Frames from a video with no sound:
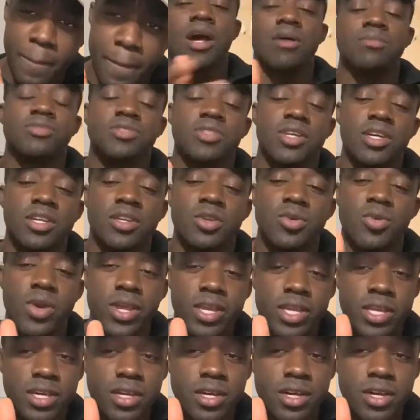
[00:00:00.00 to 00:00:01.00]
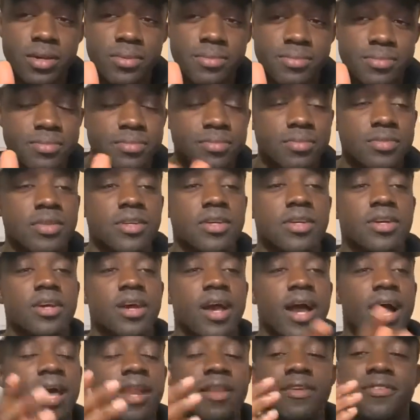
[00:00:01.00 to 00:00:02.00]
I'm trying to wake up.
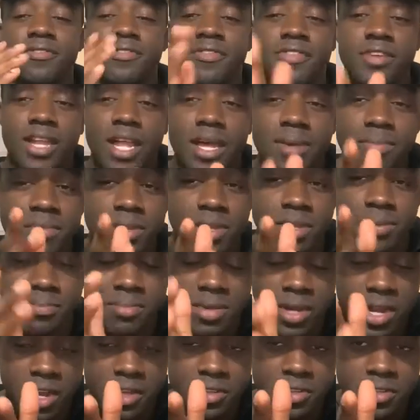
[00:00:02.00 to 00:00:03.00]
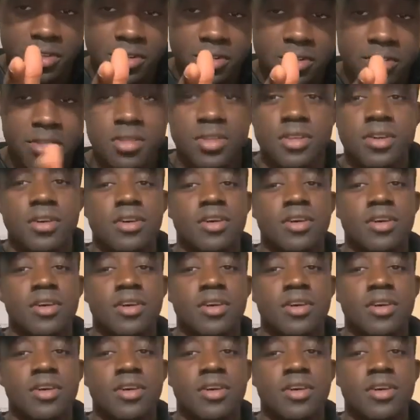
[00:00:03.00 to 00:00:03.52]
I didn't feel like being bothered.